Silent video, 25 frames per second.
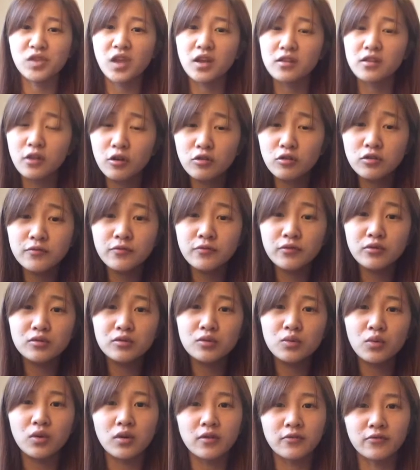those food
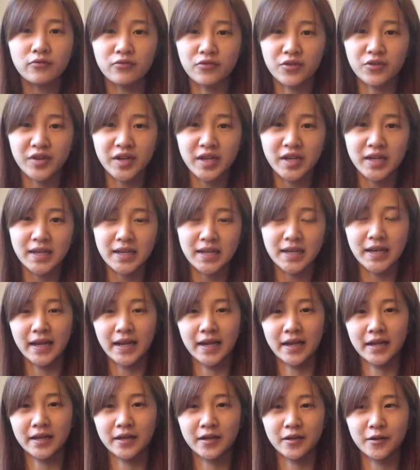were free,
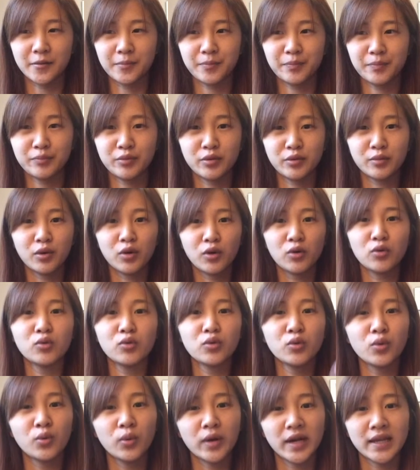and people
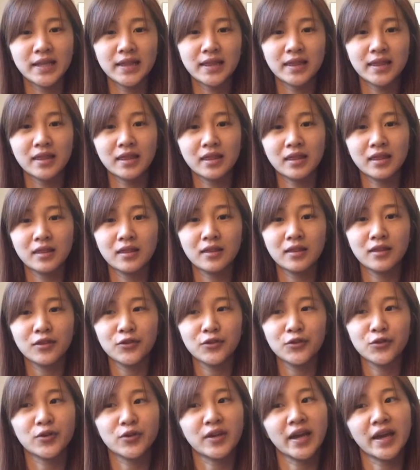who went
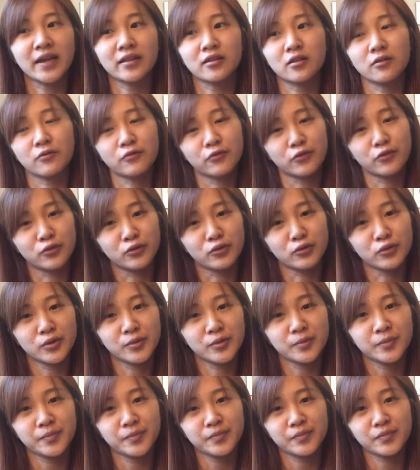to get the food
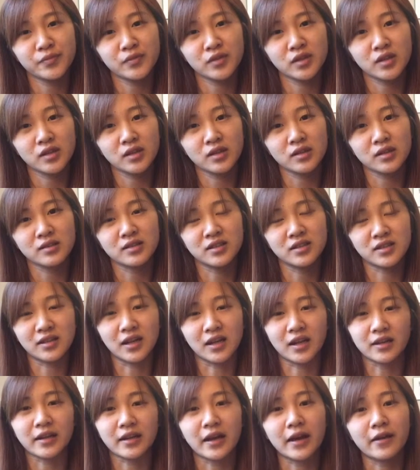did
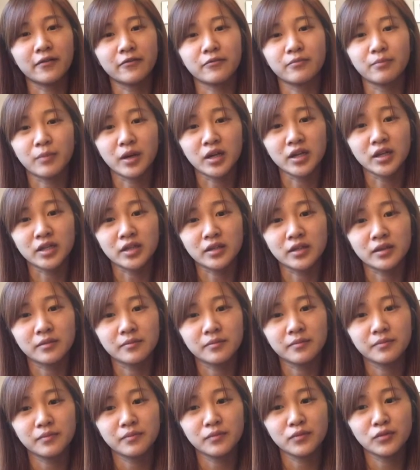not have money
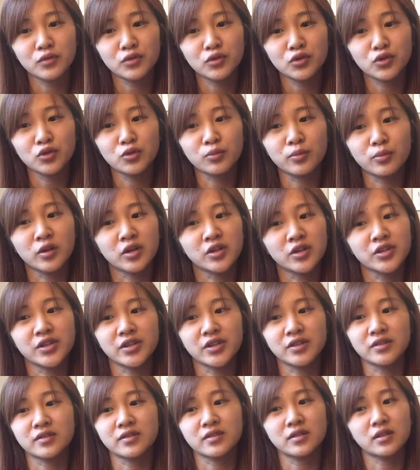to
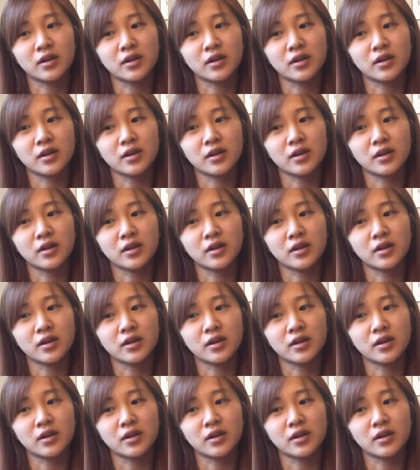purchase